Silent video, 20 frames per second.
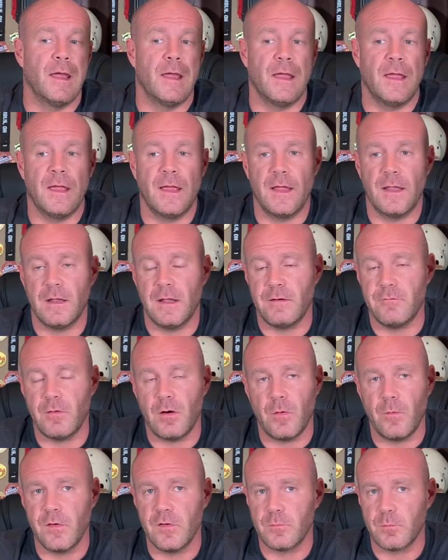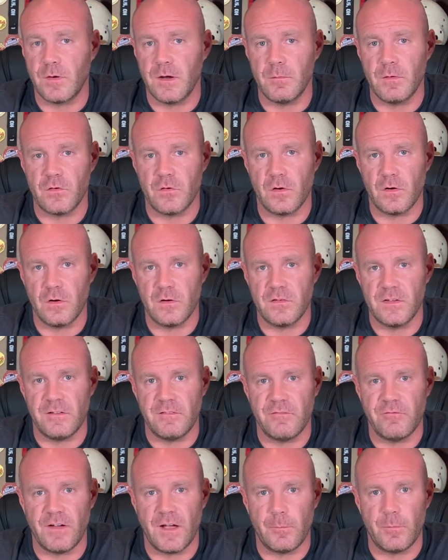And I've always pretty much heard
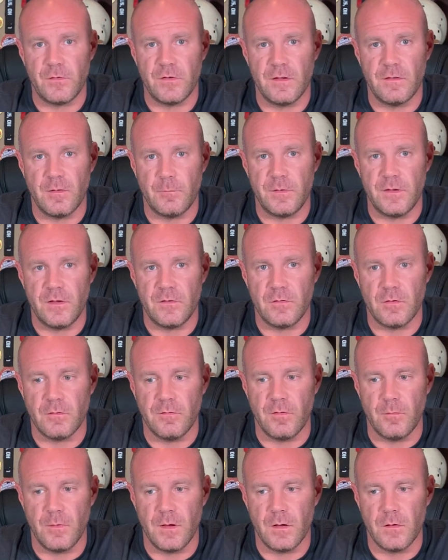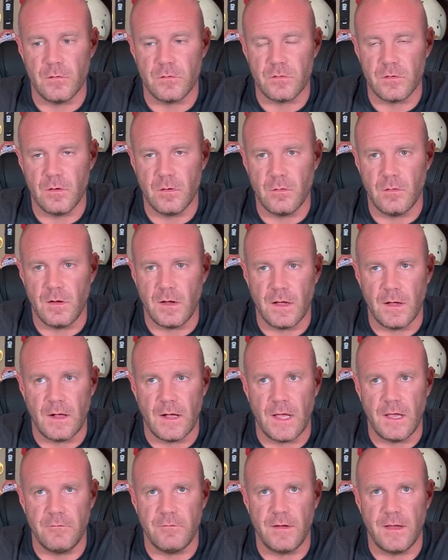75% of the potential of the male. So
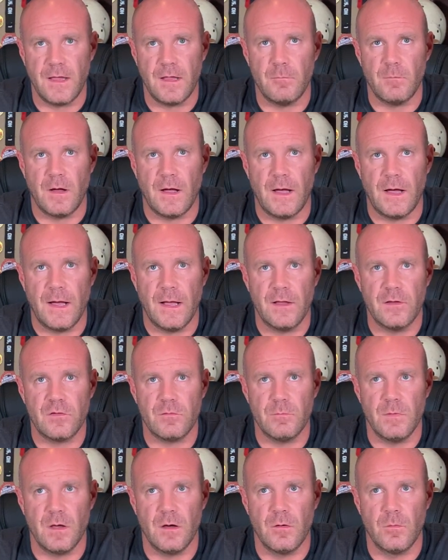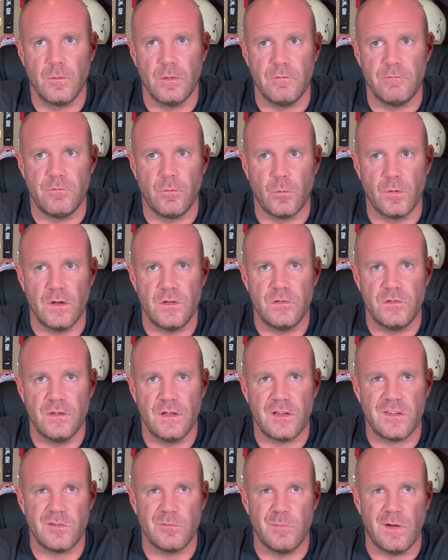I've had my highest male with a
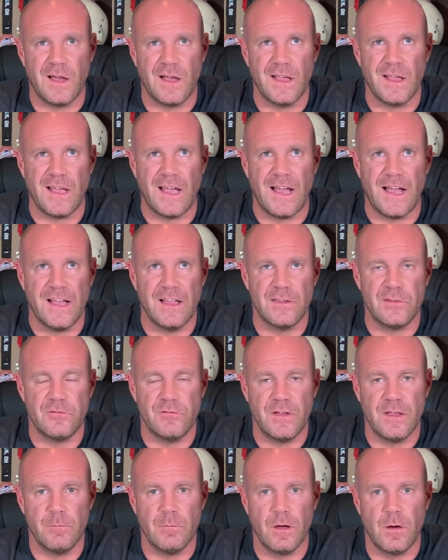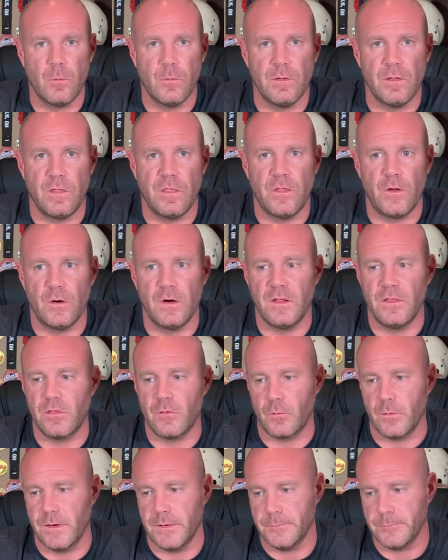46, my highest female with a
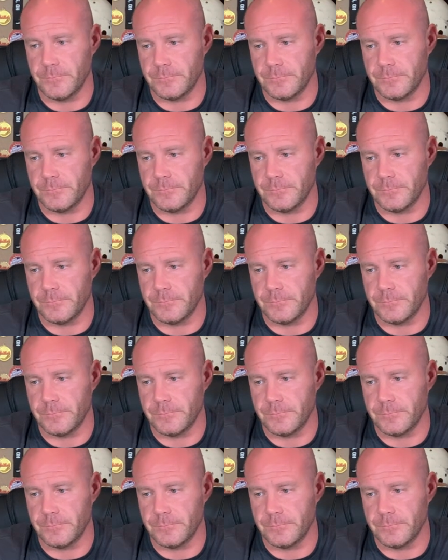33.